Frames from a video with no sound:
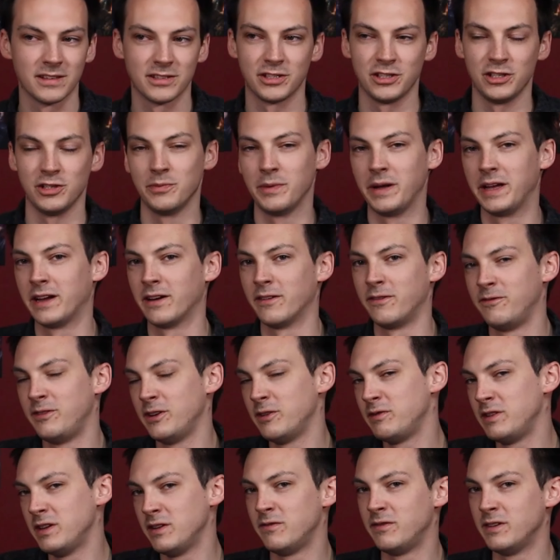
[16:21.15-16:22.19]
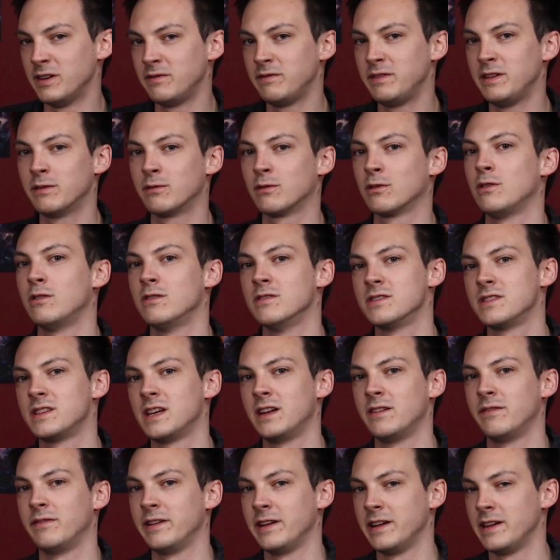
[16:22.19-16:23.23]
so you make a 50-50 roll
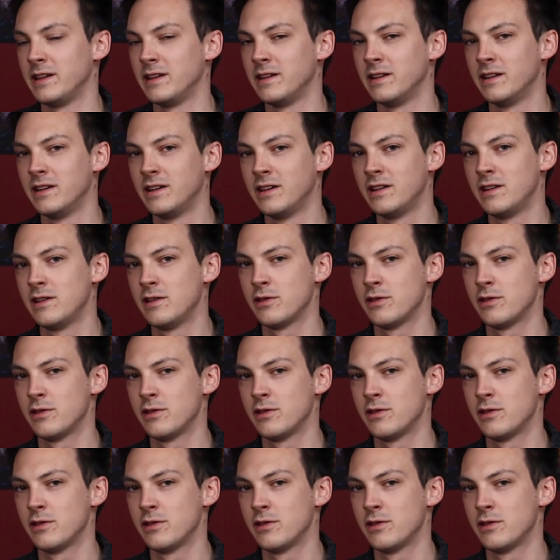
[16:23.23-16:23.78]
instead of a